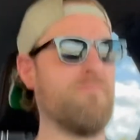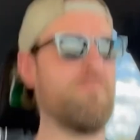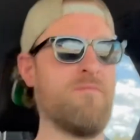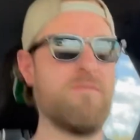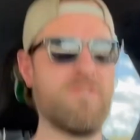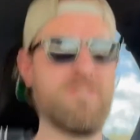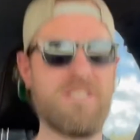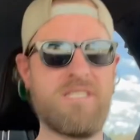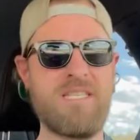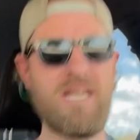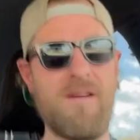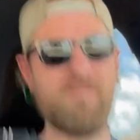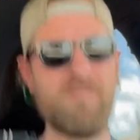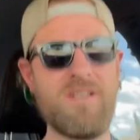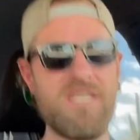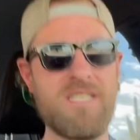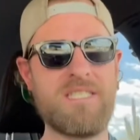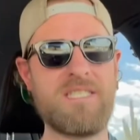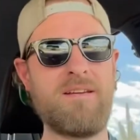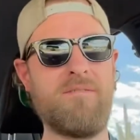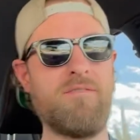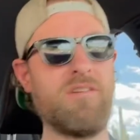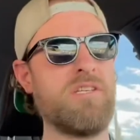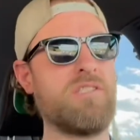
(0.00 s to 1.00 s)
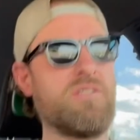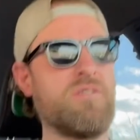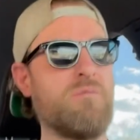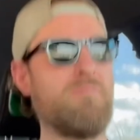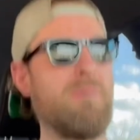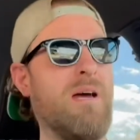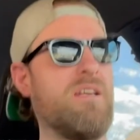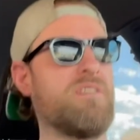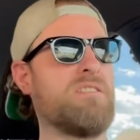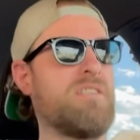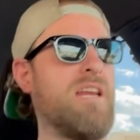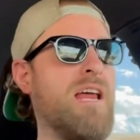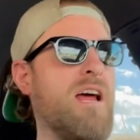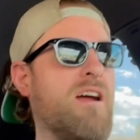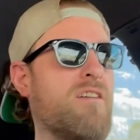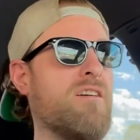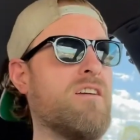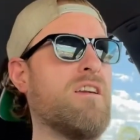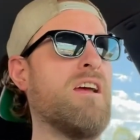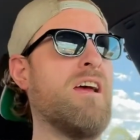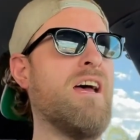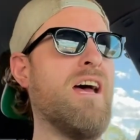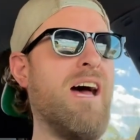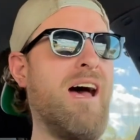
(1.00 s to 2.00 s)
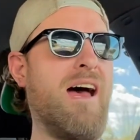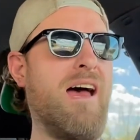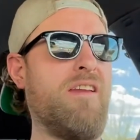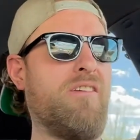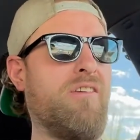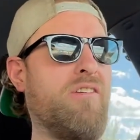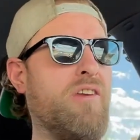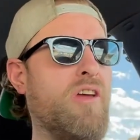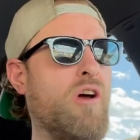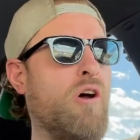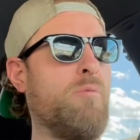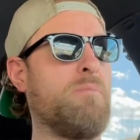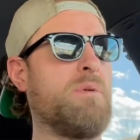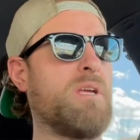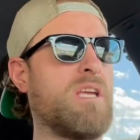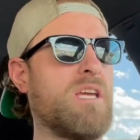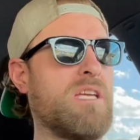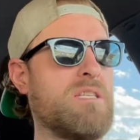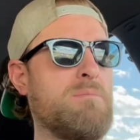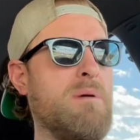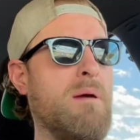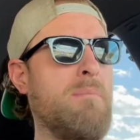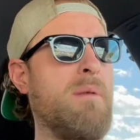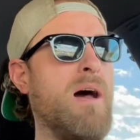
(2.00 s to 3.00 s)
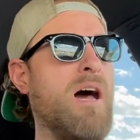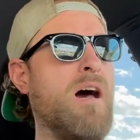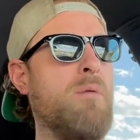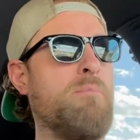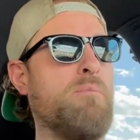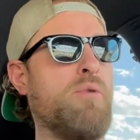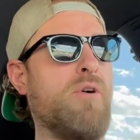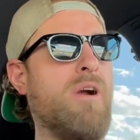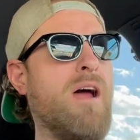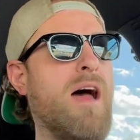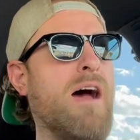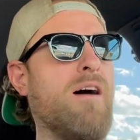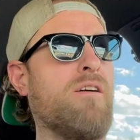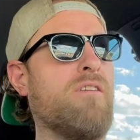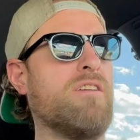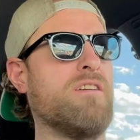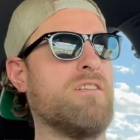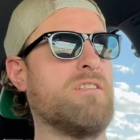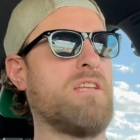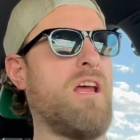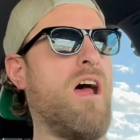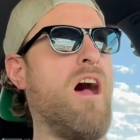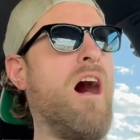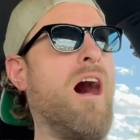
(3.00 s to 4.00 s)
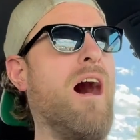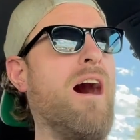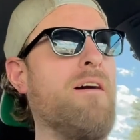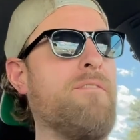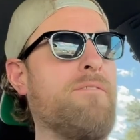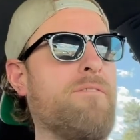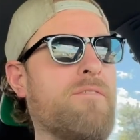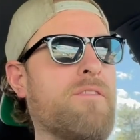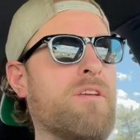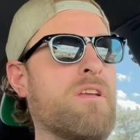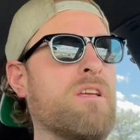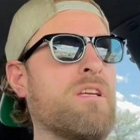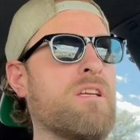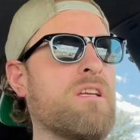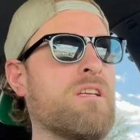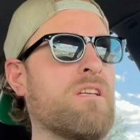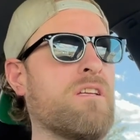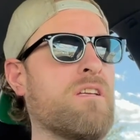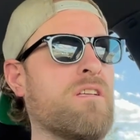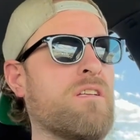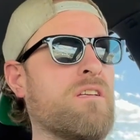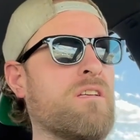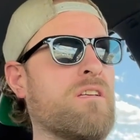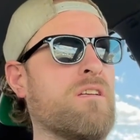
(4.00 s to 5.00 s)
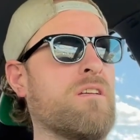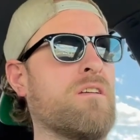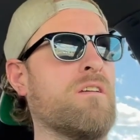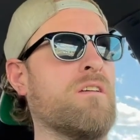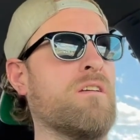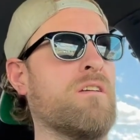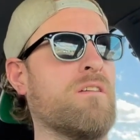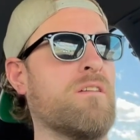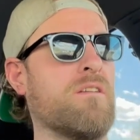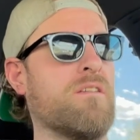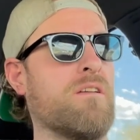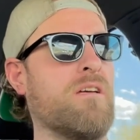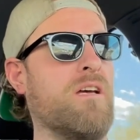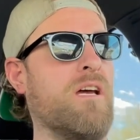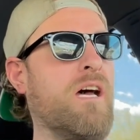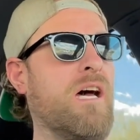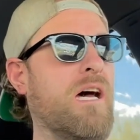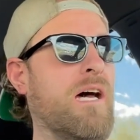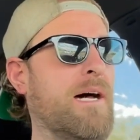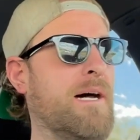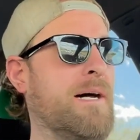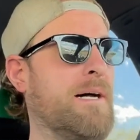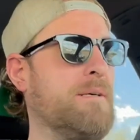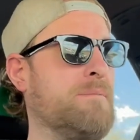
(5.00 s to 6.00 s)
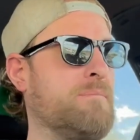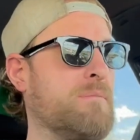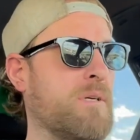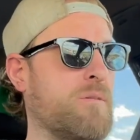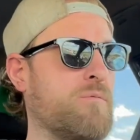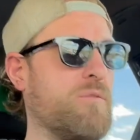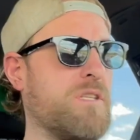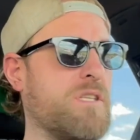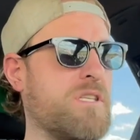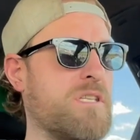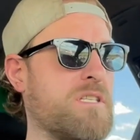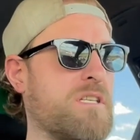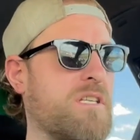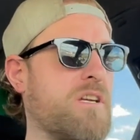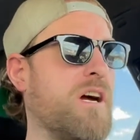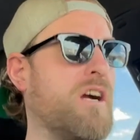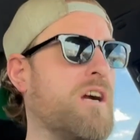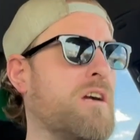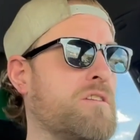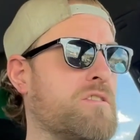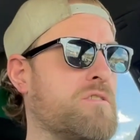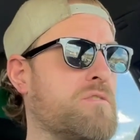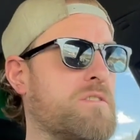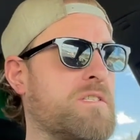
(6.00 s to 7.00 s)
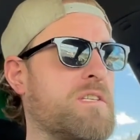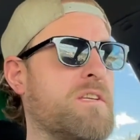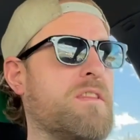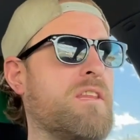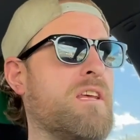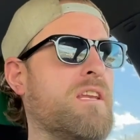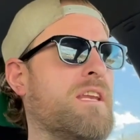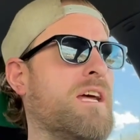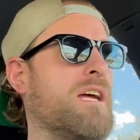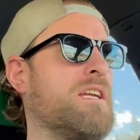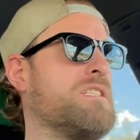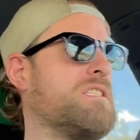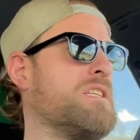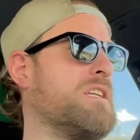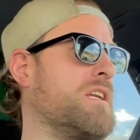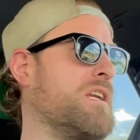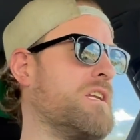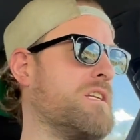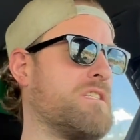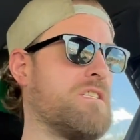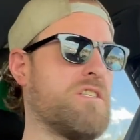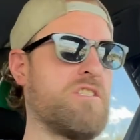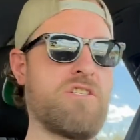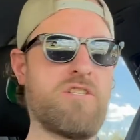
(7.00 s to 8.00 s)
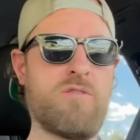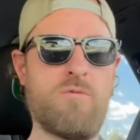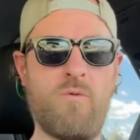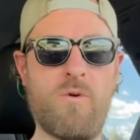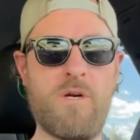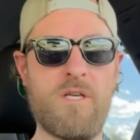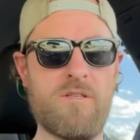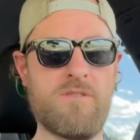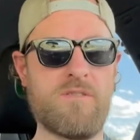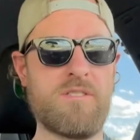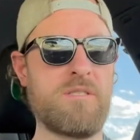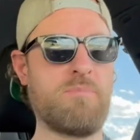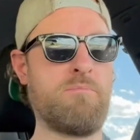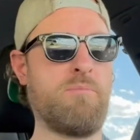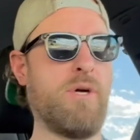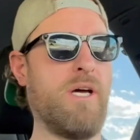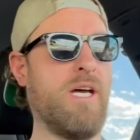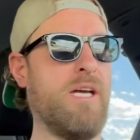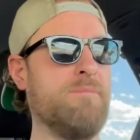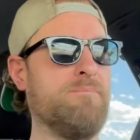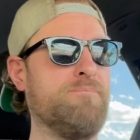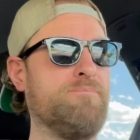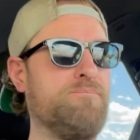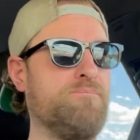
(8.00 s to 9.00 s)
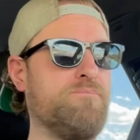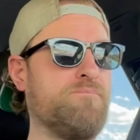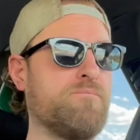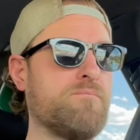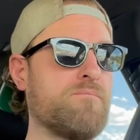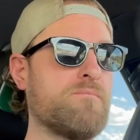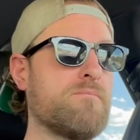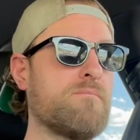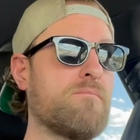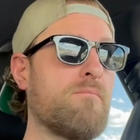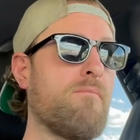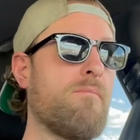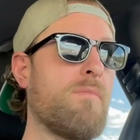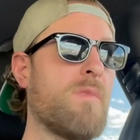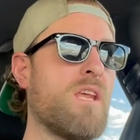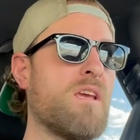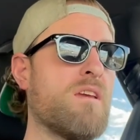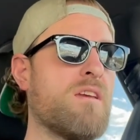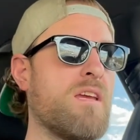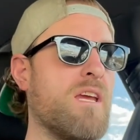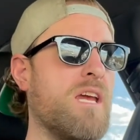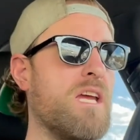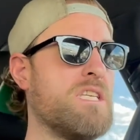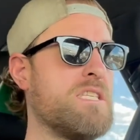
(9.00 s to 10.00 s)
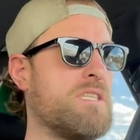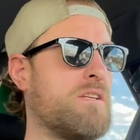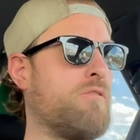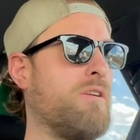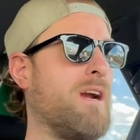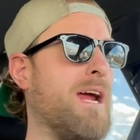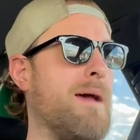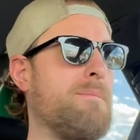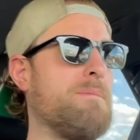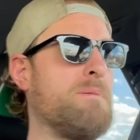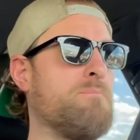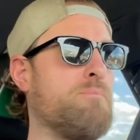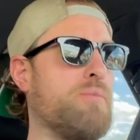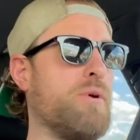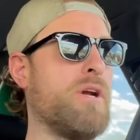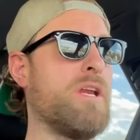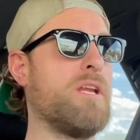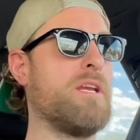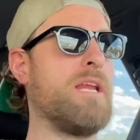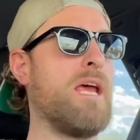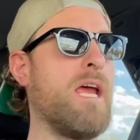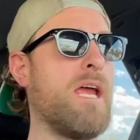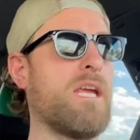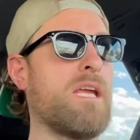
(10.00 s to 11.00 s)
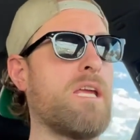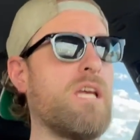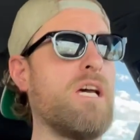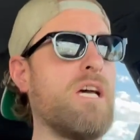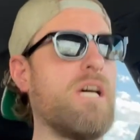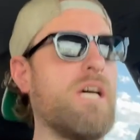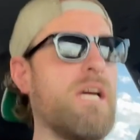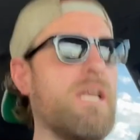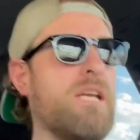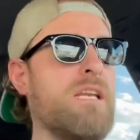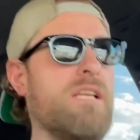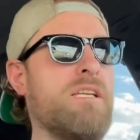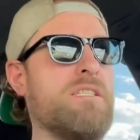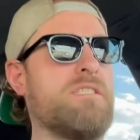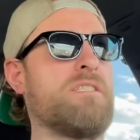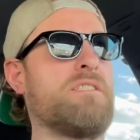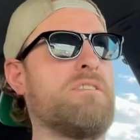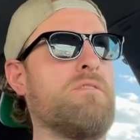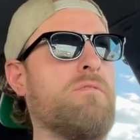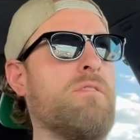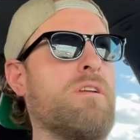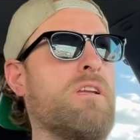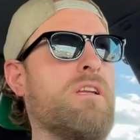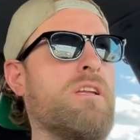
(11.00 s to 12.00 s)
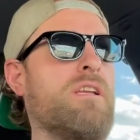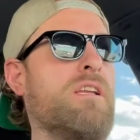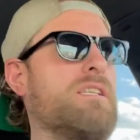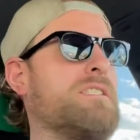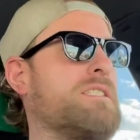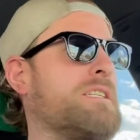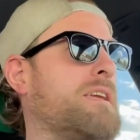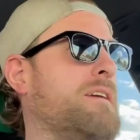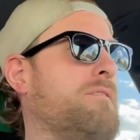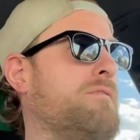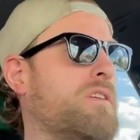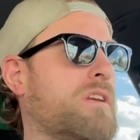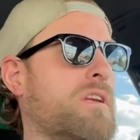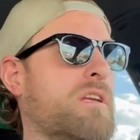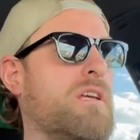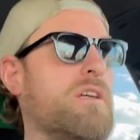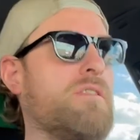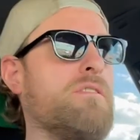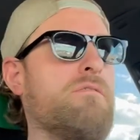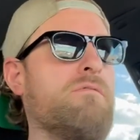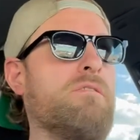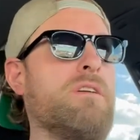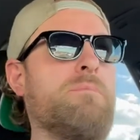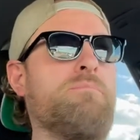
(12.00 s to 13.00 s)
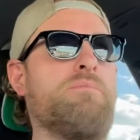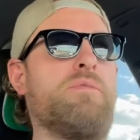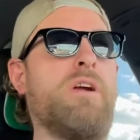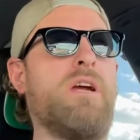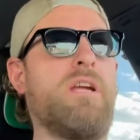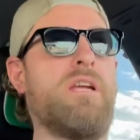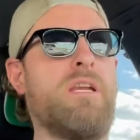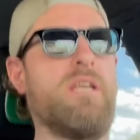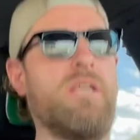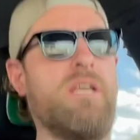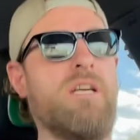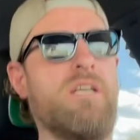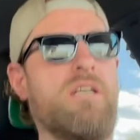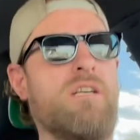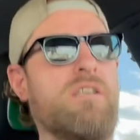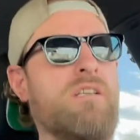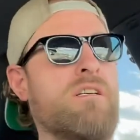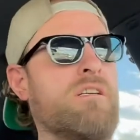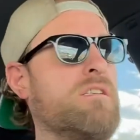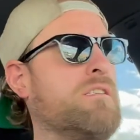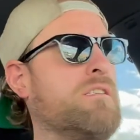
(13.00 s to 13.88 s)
72 miles an hour. I don't know, because my mile per hour is off with this car due to the 19-inch wheels, but it's grabbing pretty dang good. Let's do it. Let's give it another rip right here